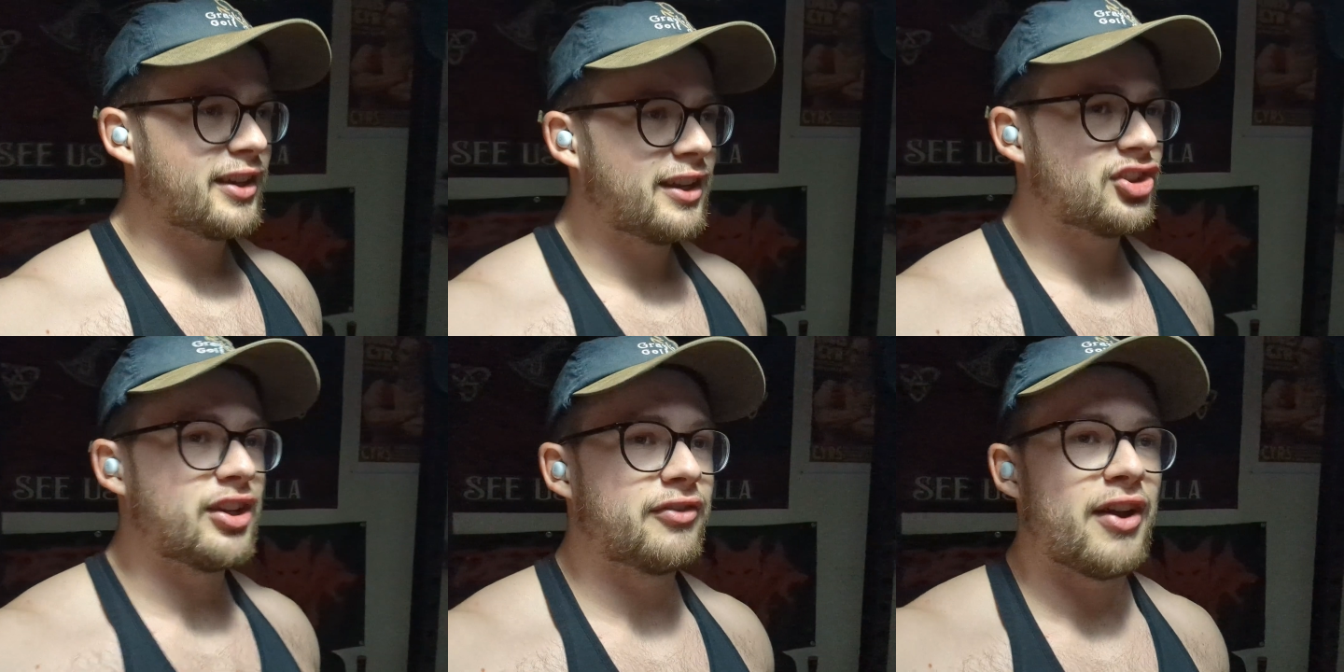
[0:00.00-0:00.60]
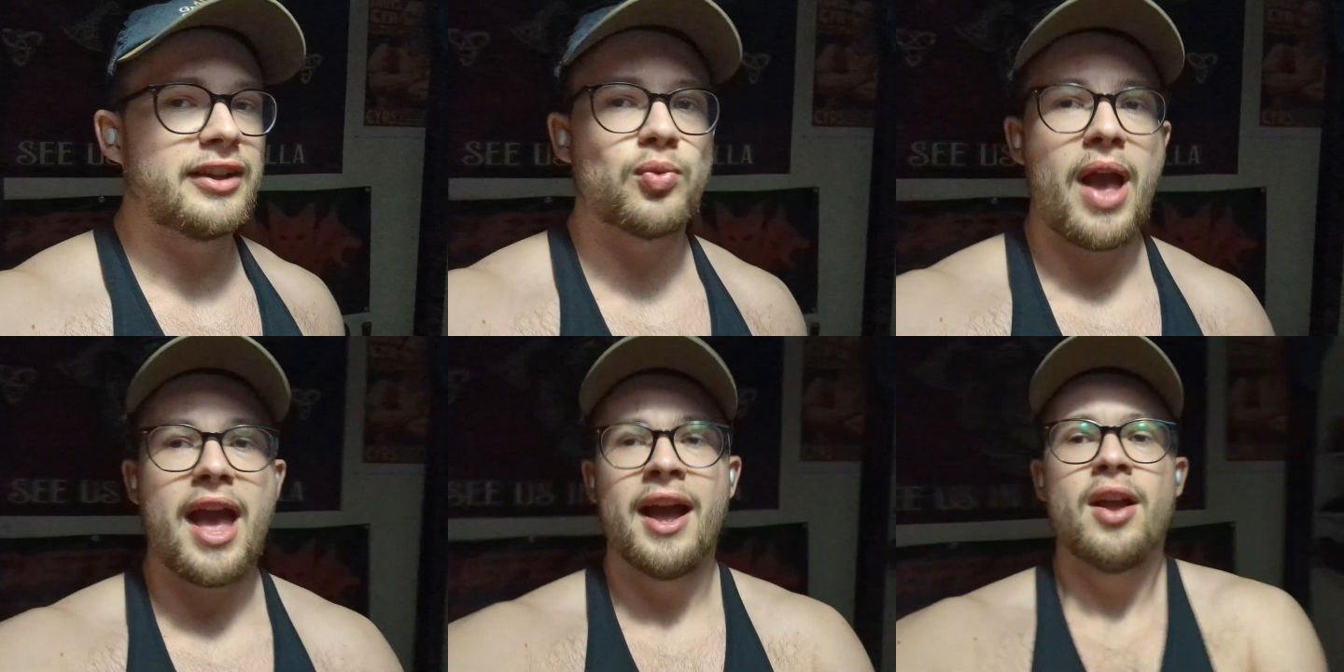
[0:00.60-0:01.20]
and conditioning phase,
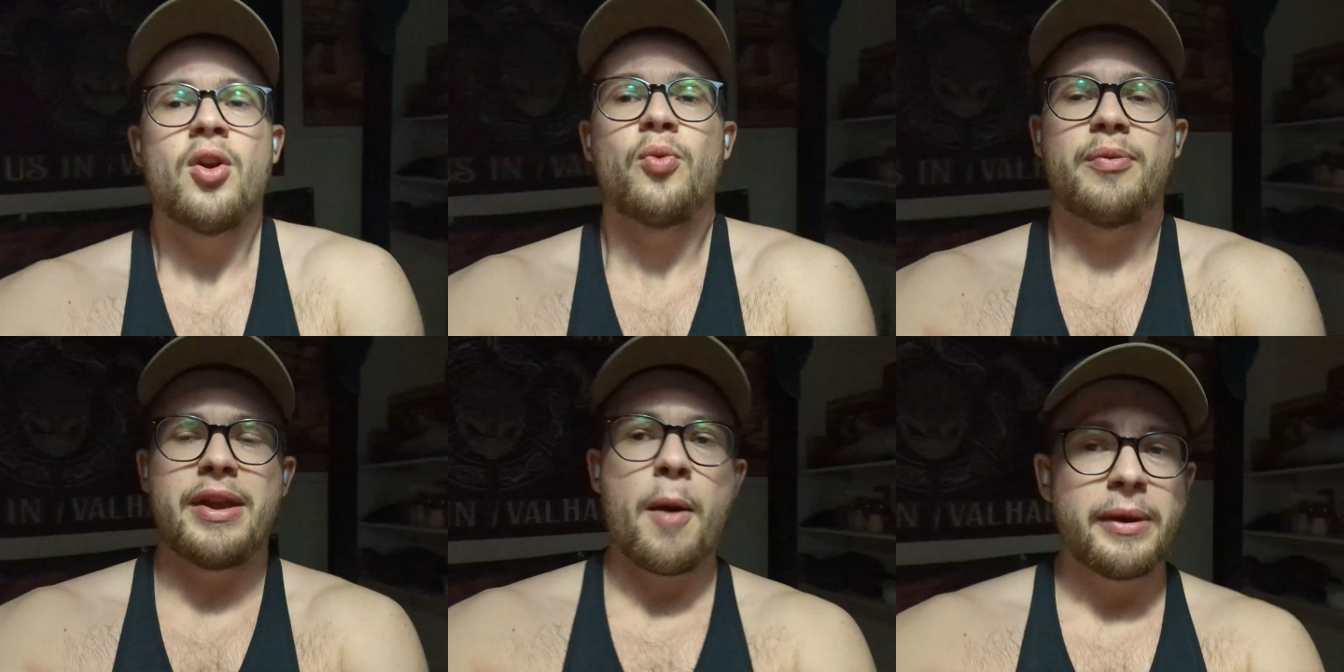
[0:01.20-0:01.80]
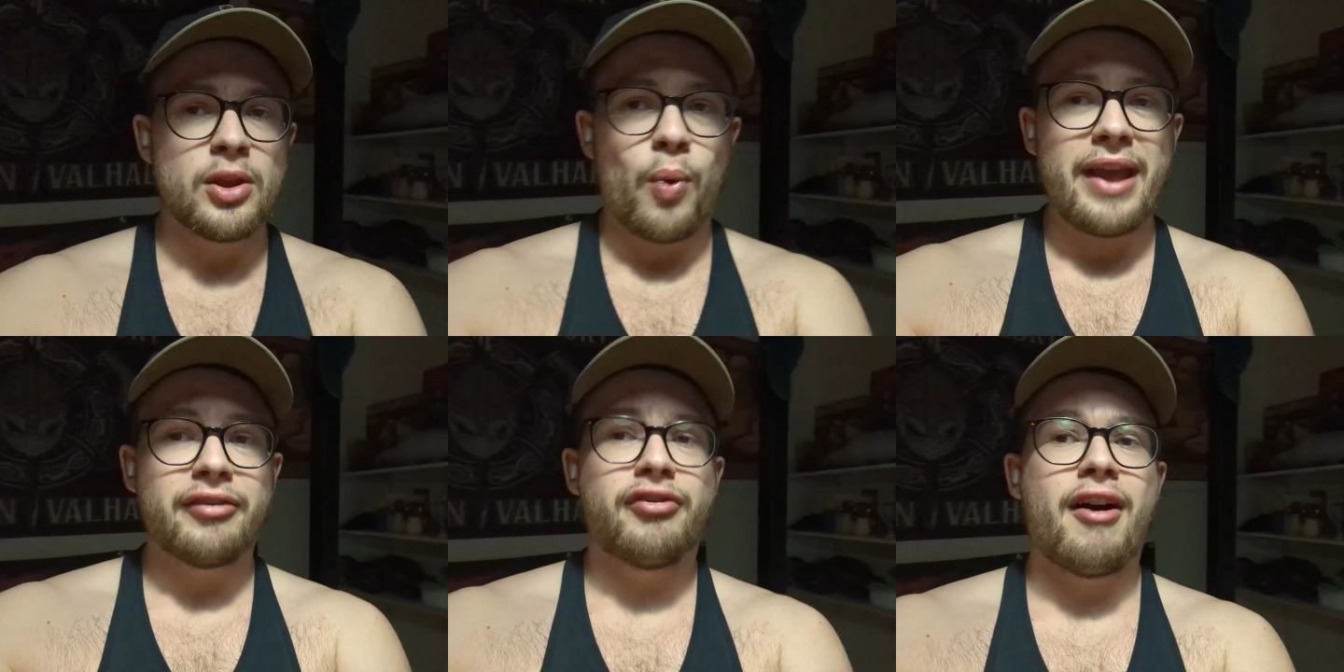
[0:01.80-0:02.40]
where we've been upping the
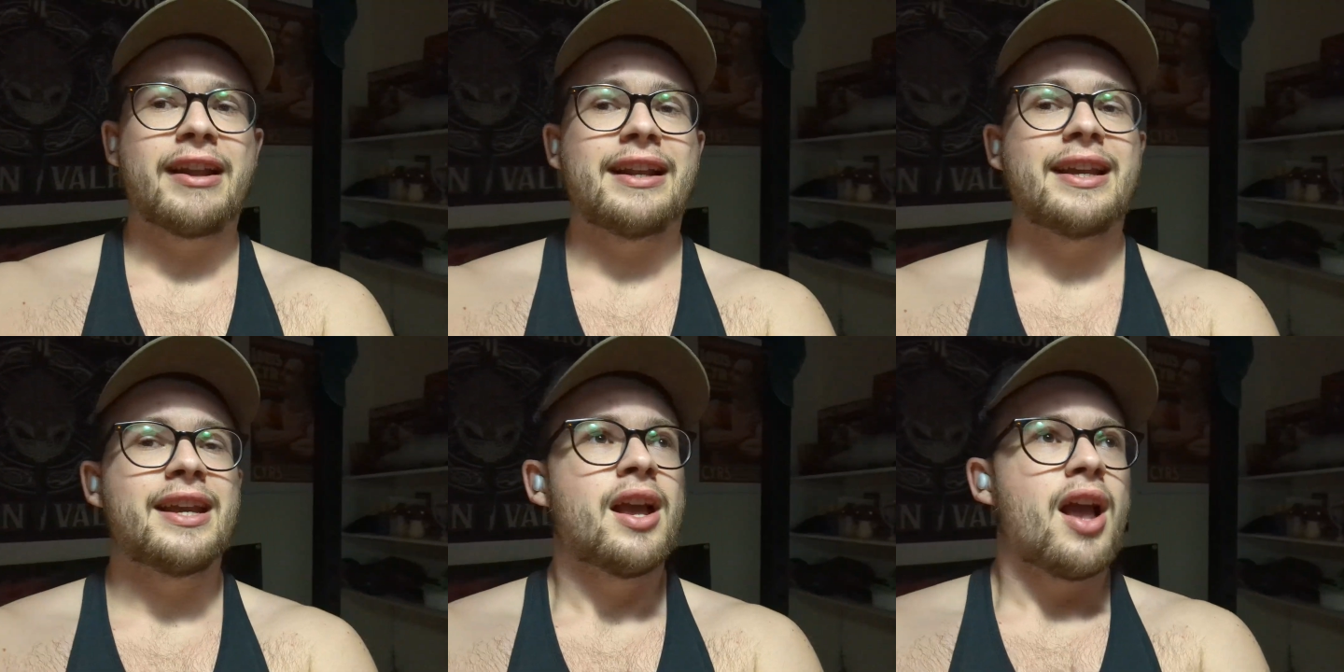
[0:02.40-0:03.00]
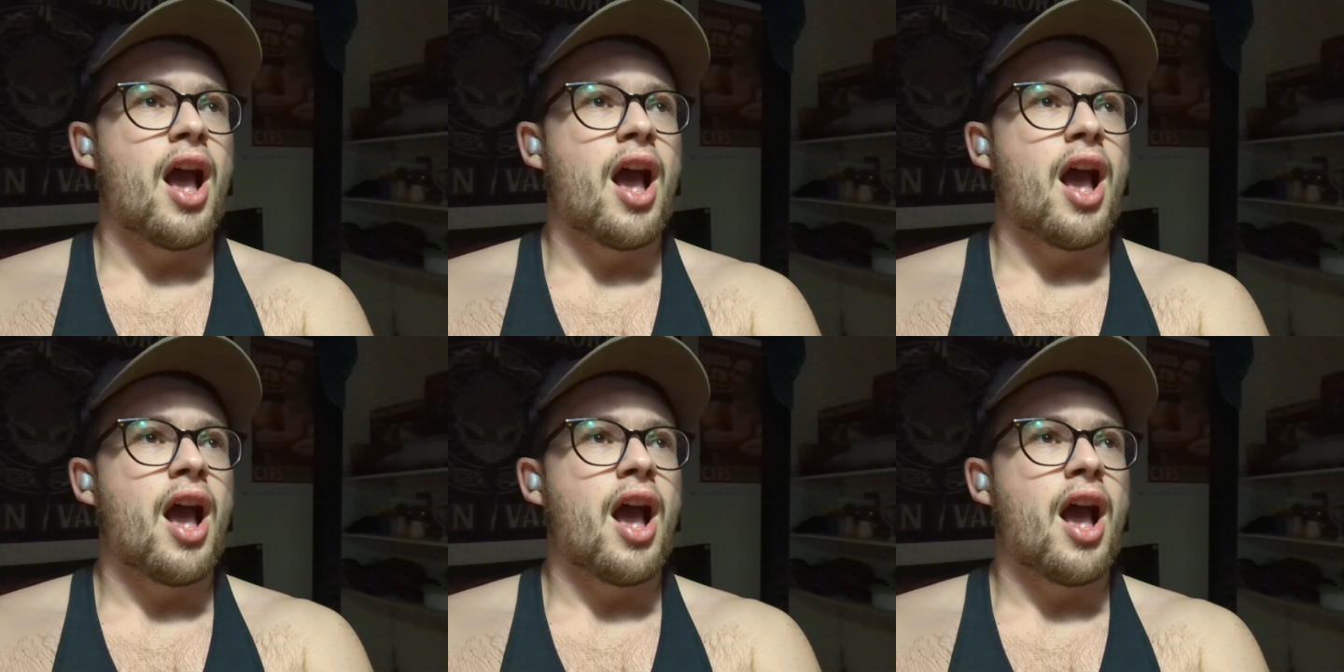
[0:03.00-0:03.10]
weight finally,